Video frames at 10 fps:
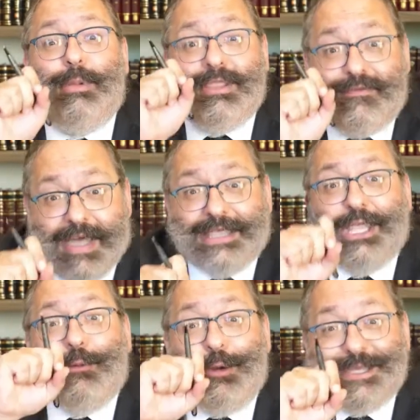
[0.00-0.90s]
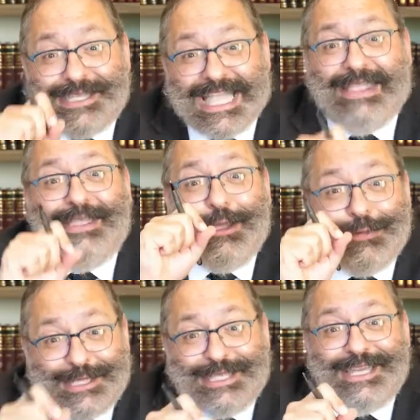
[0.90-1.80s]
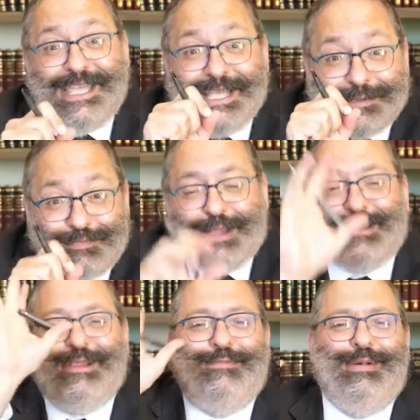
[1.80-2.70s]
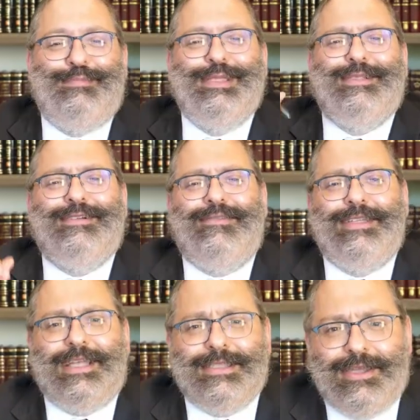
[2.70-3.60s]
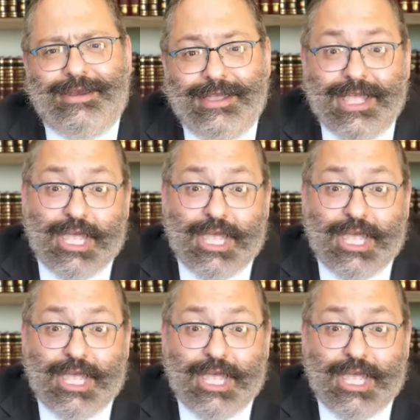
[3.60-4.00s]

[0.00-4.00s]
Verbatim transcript: but the fact that they weren't standing, they were sitting is bittul bittul kvadat